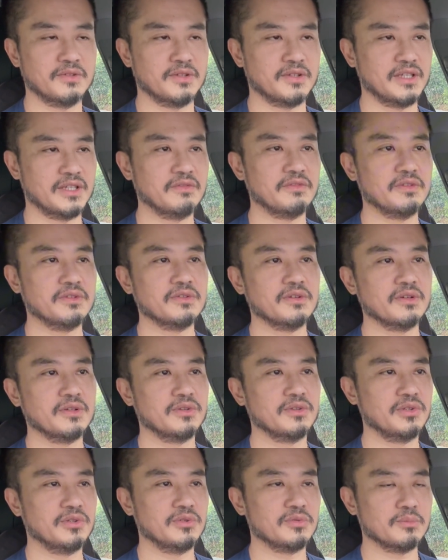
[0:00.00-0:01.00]
give you a
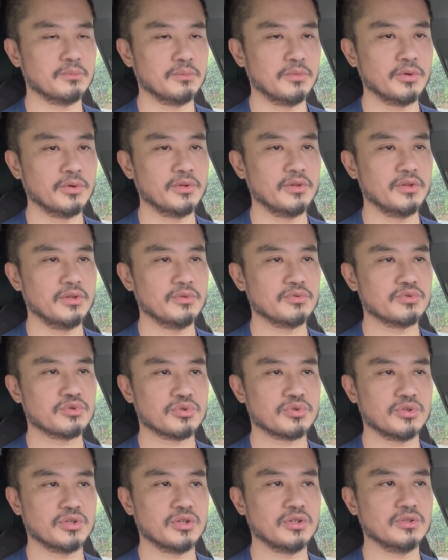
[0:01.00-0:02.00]
more
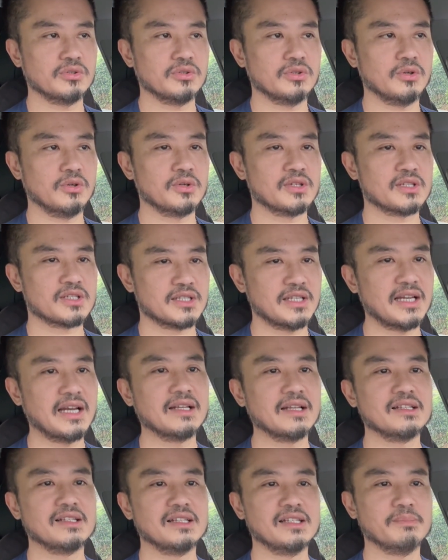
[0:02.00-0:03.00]
neutral or
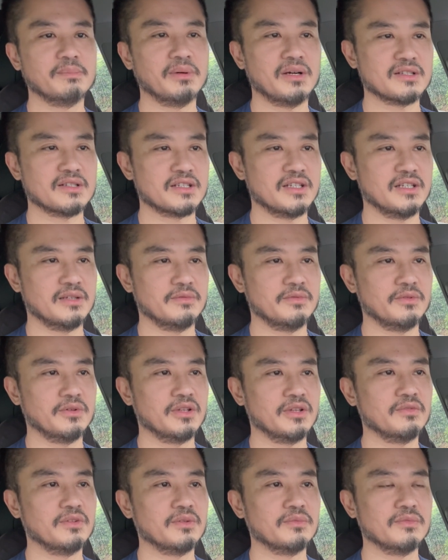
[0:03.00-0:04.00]
slightly positive or
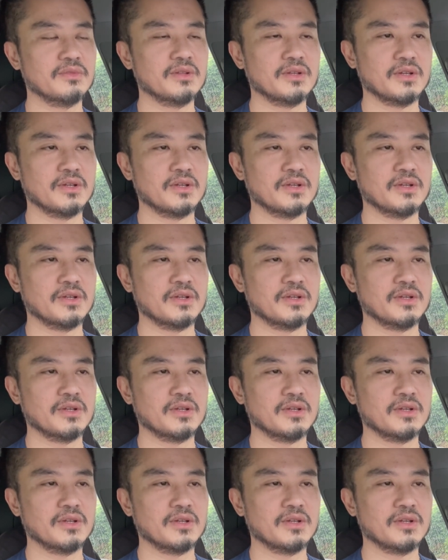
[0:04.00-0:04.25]
even